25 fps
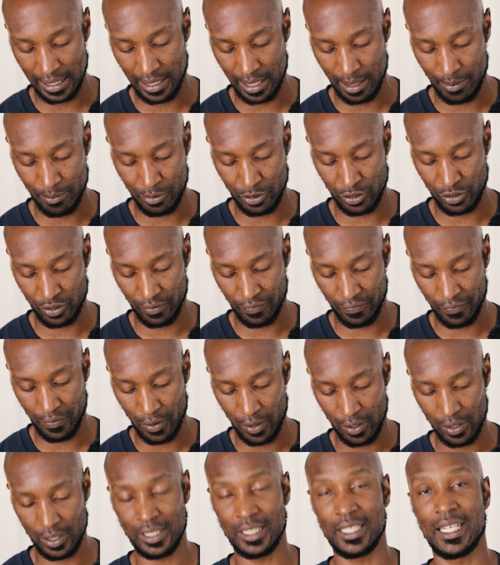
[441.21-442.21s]
temperature
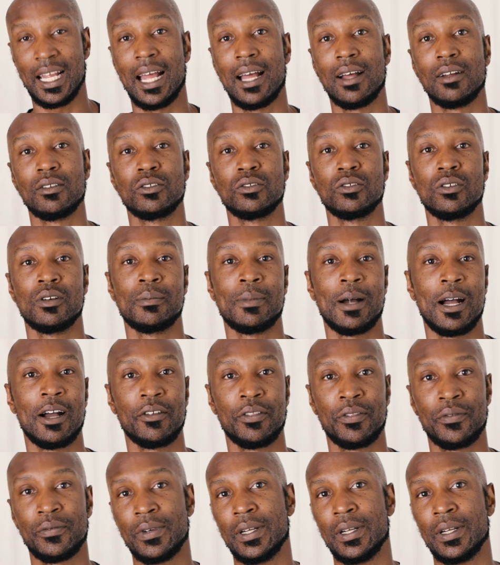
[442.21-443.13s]
falls down to about